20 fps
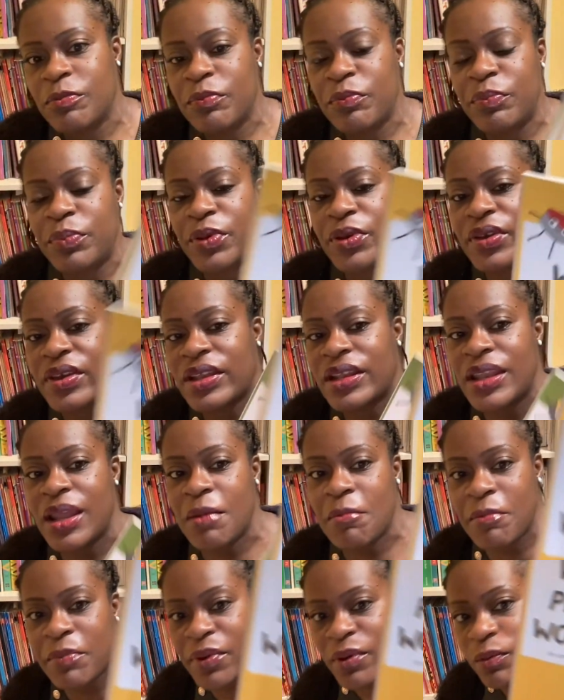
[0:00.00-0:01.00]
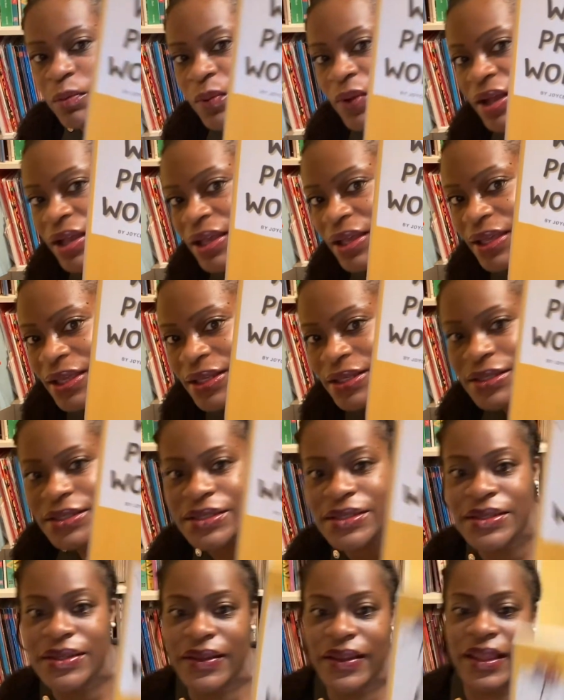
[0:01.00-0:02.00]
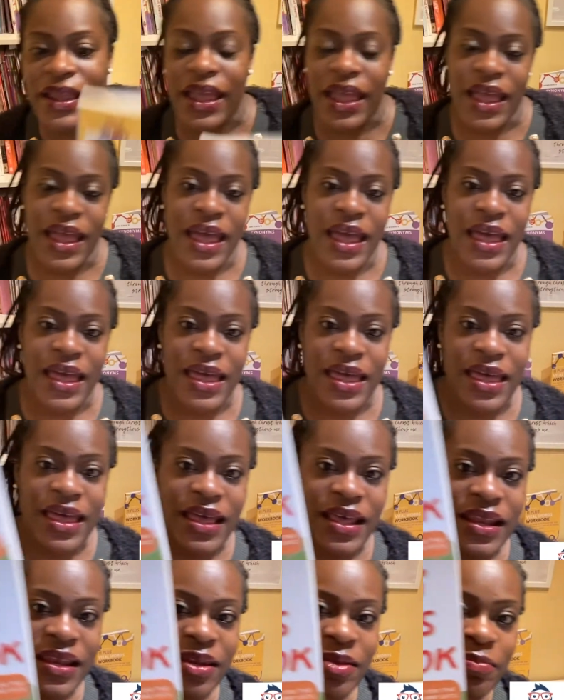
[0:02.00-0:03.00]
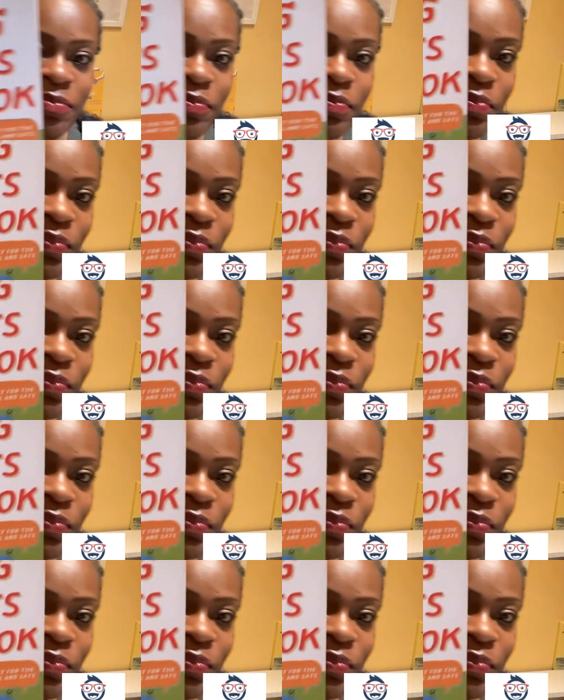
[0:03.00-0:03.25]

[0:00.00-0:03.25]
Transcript: book number 1 and